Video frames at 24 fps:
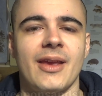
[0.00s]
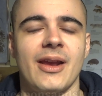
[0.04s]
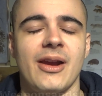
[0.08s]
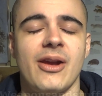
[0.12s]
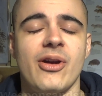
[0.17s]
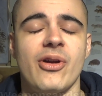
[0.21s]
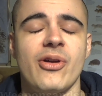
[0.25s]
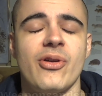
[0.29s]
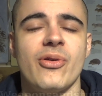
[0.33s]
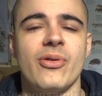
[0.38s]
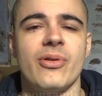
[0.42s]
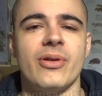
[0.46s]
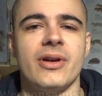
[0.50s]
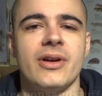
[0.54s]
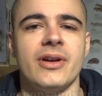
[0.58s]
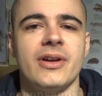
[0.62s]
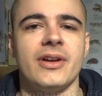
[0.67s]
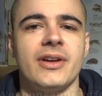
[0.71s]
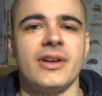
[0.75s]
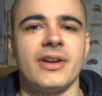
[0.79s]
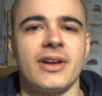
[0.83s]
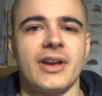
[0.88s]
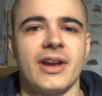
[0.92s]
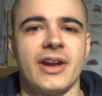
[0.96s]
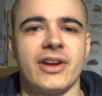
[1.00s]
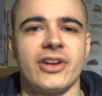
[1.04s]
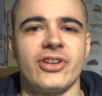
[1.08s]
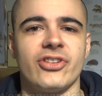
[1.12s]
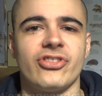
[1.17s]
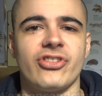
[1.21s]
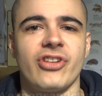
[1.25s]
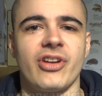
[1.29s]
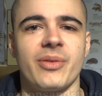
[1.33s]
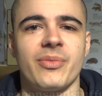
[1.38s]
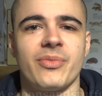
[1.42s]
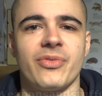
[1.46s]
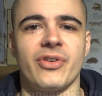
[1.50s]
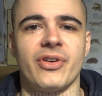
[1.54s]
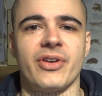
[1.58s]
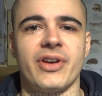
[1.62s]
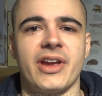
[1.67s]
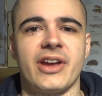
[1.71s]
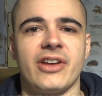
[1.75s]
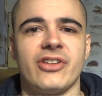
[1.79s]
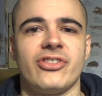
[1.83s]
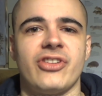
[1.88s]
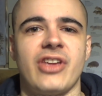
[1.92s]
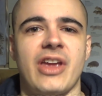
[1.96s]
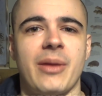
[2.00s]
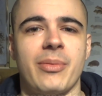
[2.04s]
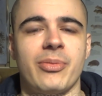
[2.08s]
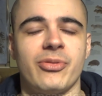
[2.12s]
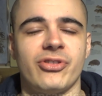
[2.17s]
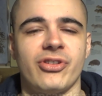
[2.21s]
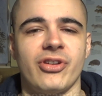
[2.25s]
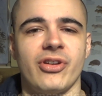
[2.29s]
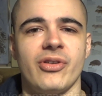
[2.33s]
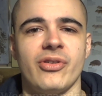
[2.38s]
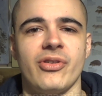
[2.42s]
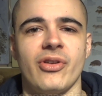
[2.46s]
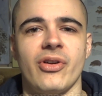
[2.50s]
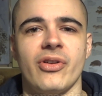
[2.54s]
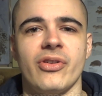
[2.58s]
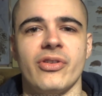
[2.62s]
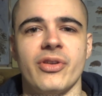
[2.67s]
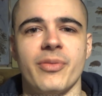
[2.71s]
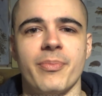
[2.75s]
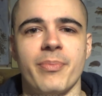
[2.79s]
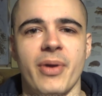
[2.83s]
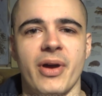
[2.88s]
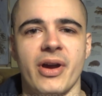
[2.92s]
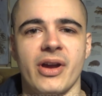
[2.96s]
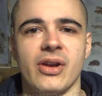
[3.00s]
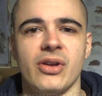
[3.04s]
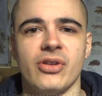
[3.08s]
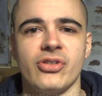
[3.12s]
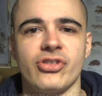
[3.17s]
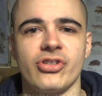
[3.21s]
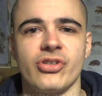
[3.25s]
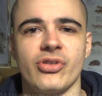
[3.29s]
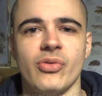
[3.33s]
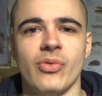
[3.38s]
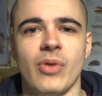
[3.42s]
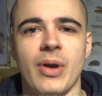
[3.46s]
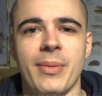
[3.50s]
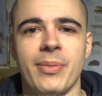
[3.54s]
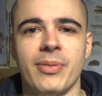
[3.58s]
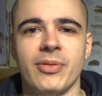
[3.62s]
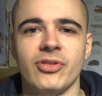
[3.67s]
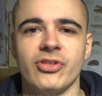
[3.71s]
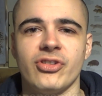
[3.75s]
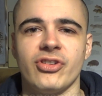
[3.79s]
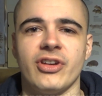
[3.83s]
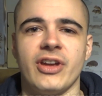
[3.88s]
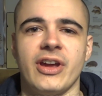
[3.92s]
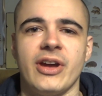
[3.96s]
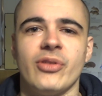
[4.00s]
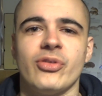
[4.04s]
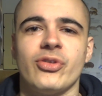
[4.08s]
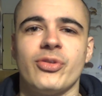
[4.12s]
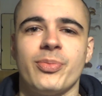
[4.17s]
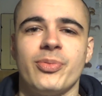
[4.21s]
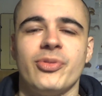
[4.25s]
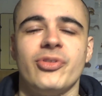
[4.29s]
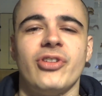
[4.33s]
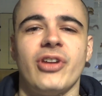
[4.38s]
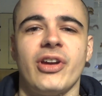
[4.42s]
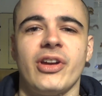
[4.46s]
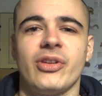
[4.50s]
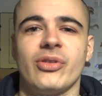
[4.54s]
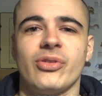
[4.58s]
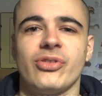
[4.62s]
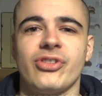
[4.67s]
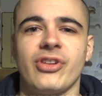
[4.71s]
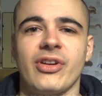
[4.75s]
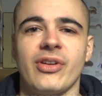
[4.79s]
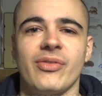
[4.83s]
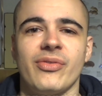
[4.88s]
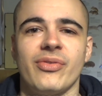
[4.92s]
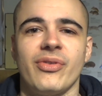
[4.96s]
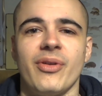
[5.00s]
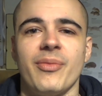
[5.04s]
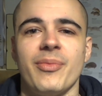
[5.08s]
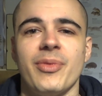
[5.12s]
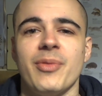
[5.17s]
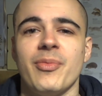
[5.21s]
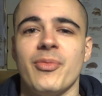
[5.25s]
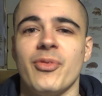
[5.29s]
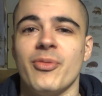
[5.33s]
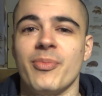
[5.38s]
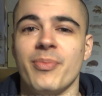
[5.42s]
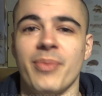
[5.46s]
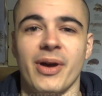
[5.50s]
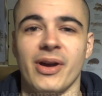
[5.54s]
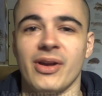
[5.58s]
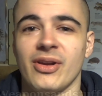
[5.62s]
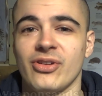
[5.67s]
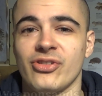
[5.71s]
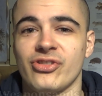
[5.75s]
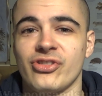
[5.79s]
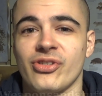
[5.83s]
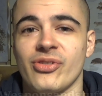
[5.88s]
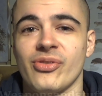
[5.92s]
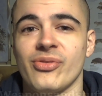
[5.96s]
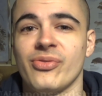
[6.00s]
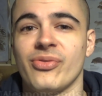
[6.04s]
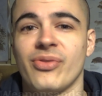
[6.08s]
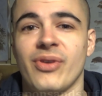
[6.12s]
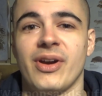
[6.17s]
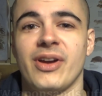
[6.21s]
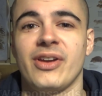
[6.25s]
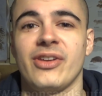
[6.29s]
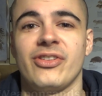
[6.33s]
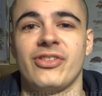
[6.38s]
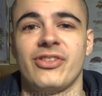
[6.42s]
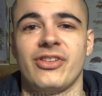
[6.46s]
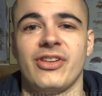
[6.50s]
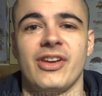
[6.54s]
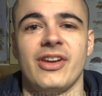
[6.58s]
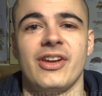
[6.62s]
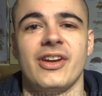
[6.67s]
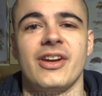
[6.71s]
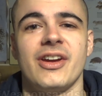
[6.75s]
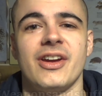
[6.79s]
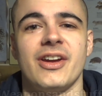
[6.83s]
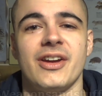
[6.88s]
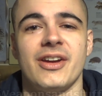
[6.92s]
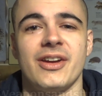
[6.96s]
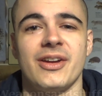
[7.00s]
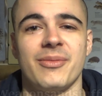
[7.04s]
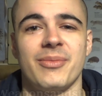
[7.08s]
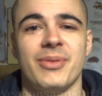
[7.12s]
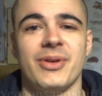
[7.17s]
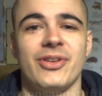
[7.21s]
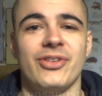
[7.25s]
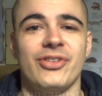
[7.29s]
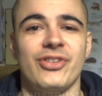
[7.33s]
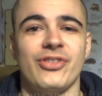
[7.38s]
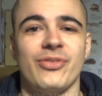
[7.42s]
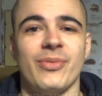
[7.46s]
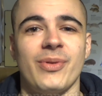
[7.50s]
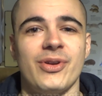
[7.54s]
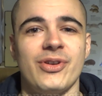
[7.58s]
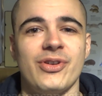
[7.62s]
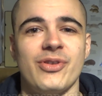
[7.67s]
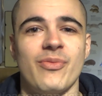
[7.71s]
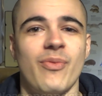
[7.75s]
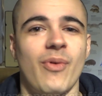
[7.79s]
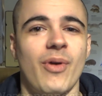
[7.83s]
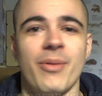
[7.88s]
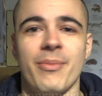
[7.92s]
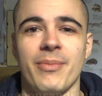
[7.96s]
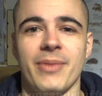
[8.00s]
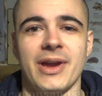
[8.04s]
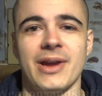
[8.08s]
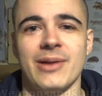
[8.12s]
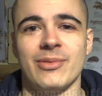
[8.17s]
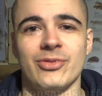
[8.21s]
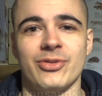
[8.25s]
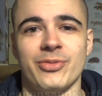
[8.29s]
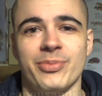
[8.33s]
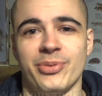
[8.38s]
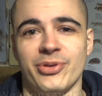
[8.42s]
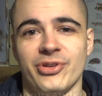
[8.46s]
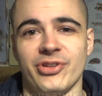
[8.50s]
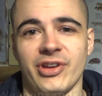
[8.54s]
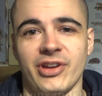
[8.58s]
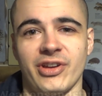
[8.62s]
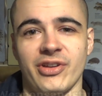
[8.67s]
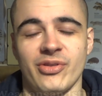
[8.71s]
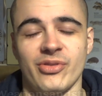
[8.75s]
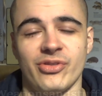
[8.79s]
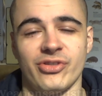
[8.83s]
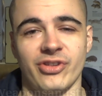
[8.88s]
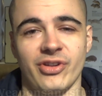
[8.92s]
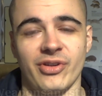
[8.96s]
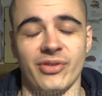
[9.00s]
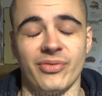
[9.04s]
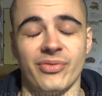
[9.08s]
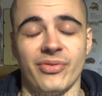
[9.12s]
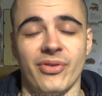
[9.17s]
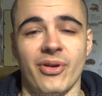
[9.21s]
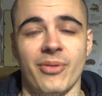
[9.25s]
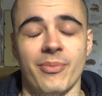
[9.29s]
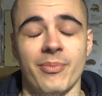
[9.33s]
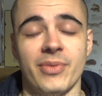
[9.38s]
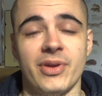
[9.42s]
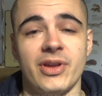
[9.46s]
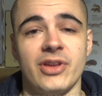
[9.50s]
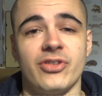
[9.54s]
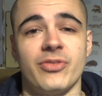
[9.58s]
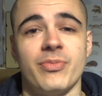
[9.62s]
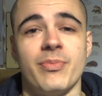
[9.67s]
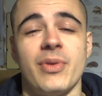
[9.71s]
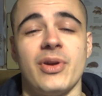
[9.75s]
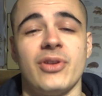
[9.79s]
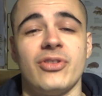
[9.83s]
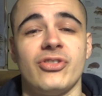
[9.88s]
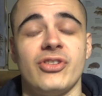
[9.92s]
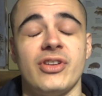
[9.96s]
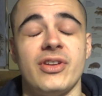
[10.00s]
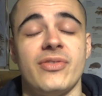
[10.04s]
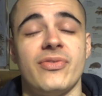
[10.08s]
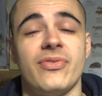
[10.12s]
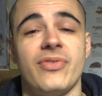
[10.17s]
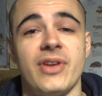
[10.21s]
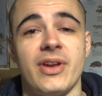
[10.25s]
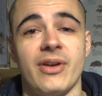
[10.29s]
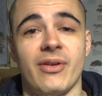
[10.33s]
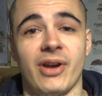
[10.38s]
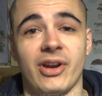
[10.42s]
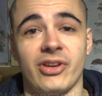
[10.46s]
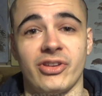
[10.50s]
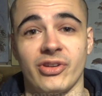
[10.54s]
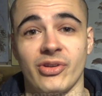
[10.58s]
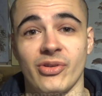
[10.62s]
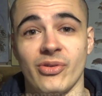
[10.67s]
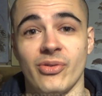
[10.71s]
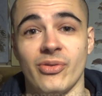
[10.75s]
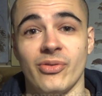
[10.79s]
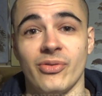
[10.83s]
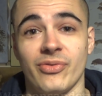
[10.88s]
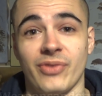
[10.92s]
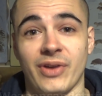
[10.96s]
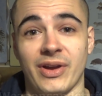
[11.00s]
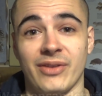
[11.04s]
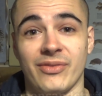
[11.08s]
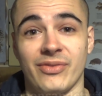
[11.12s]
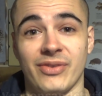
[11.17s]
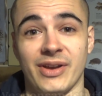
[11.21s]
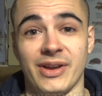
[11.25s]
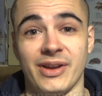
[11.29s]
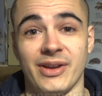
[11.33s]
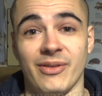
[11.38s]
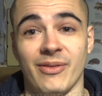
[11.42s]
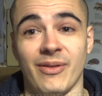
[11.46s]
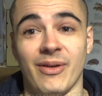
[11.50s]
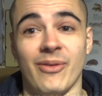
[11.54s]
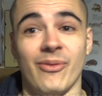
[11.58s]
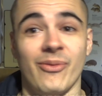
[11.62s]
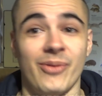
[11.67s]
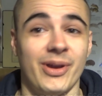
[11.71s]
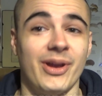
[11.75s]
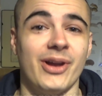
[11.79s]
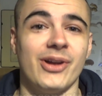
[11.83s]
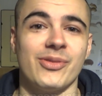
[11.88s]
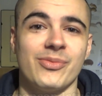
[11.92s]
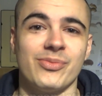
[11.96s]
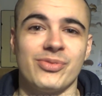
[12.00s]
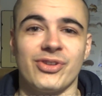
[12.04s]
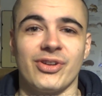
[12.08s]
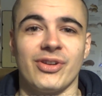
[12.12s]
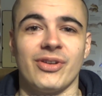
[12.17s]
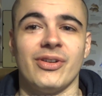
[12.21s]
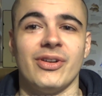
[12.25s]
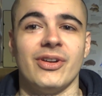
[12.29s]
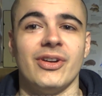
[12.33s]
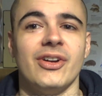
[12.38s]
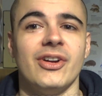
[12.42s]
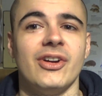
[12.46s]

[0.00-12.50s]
Hello, and it's time for our next episode on the biological weapons and how to protect yourself from them, or biological threats. But this is one you won't be able to protect yourself from, but it's mostly theoretical, thankfully. Well, we hope so.